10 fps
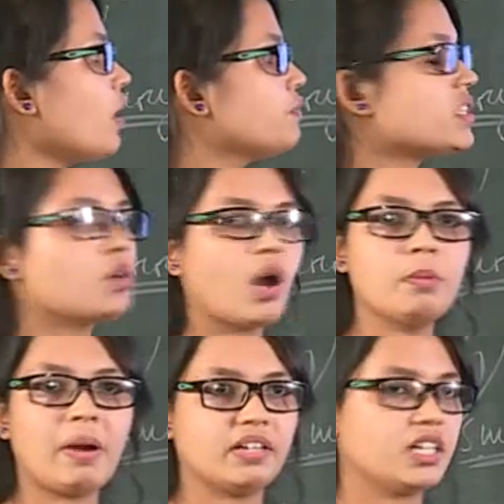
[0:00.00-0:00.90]
of the soil
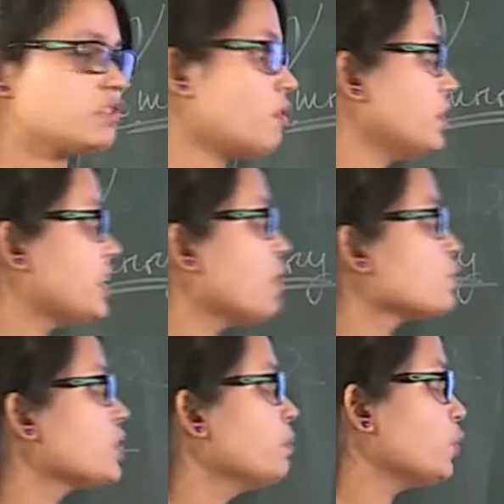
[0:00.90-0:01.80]
particles from the
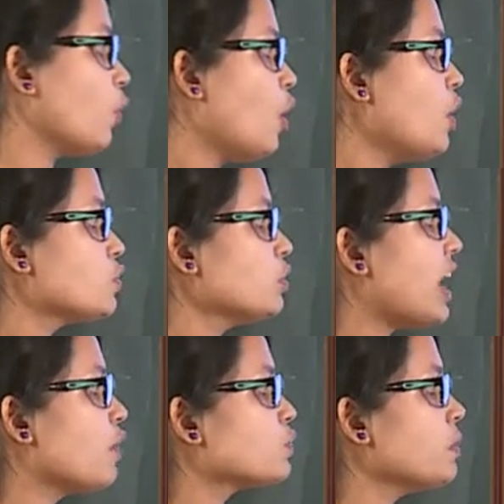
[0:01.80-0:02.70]
downstream toe. So
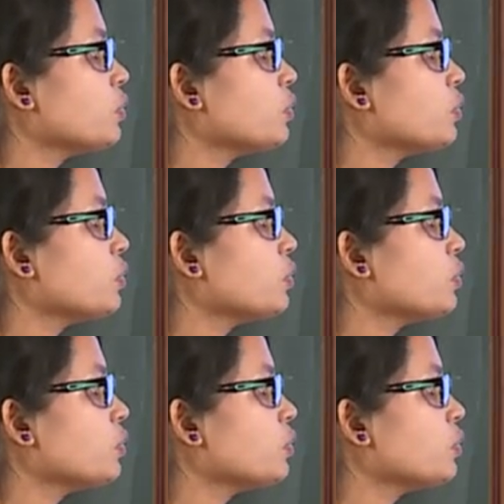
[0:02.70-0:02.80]
downstream